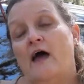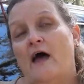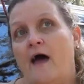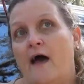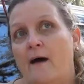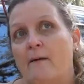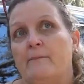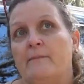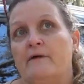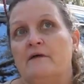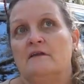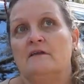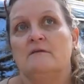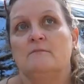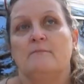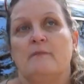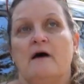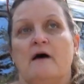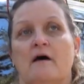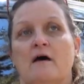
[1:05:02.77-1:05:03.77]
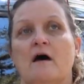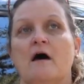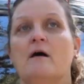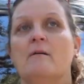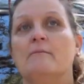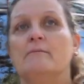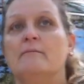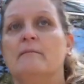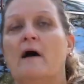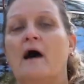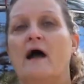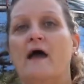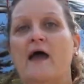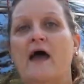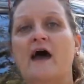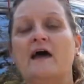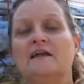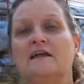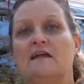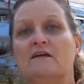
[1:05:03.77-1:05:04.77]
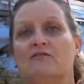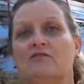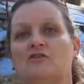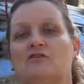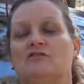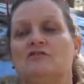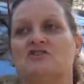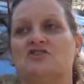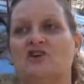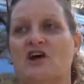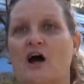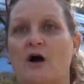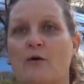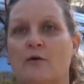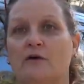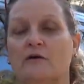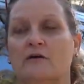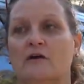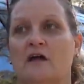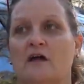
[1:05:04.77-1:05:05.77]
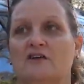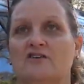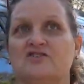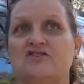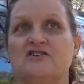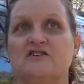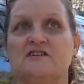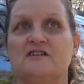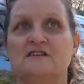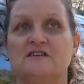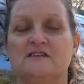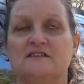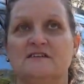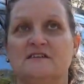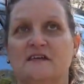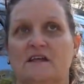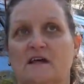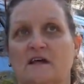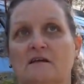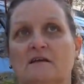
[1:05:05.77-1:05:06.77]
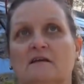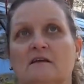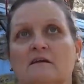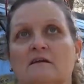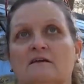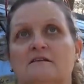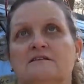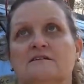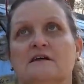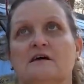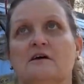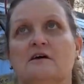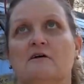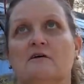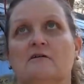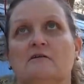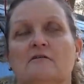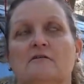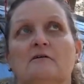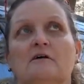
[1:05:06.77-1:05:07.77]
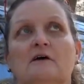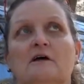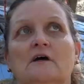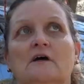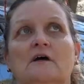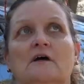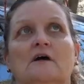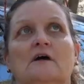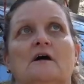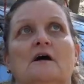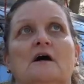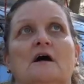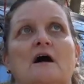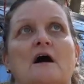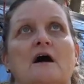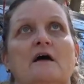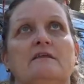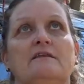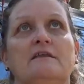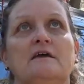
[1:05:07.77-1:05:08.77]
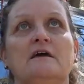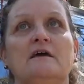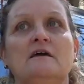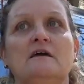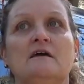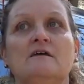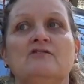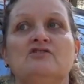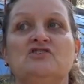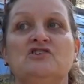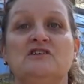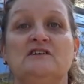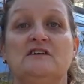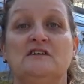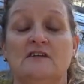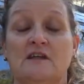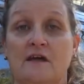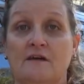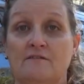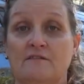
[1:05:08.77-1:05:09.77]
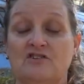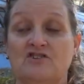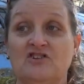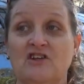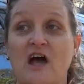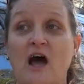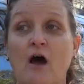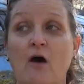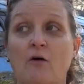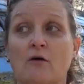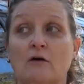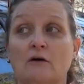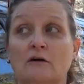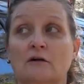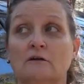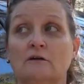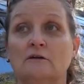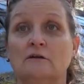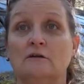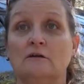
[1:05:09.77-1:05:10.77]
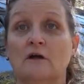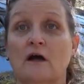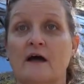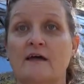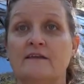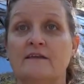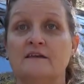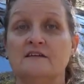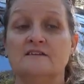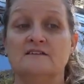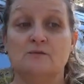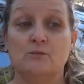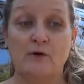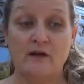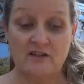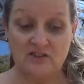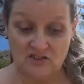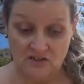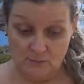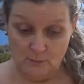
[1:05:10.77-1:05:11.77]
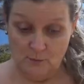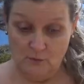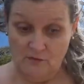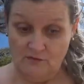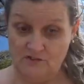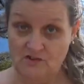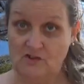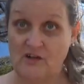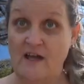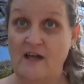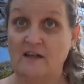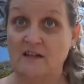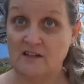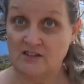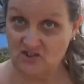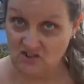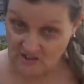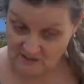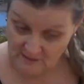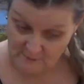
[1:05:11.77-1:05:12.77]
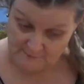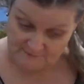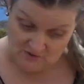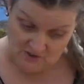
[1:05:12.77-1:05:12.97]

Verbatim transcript: happen, but I had given her a shower, and she did this again. So I think if she didn't have the shower, I think it's the way she moves her head, because she keeps